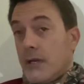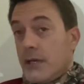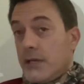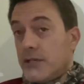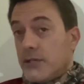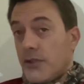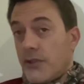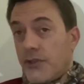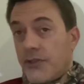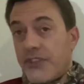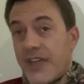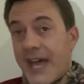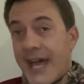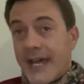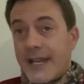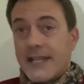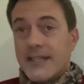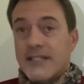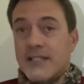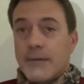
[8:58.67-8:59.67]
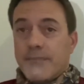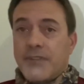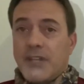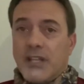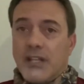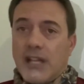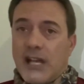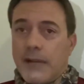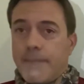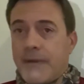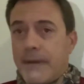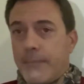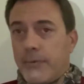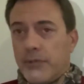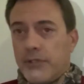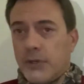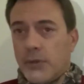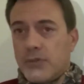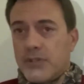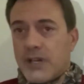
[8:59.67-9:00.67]
So that is something a lot of people
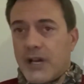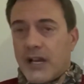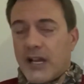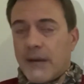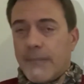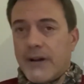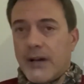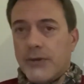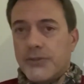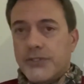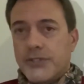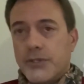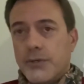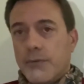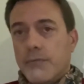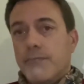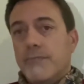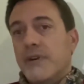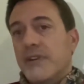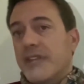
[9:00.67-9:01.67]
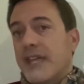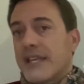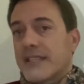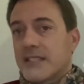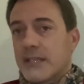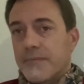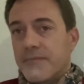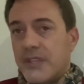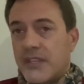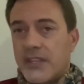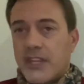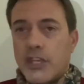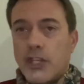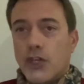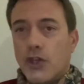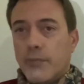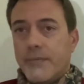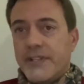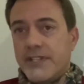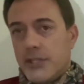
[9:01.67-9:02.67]
don't talk about too, but that's something that
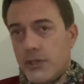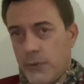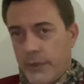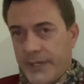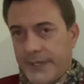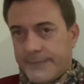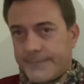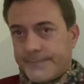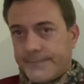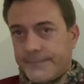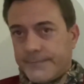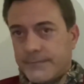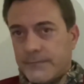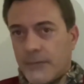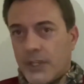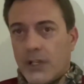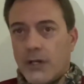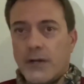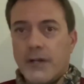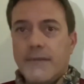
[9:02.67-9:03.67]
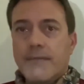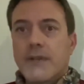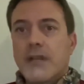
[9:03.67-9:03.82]
you'll be doing. All right.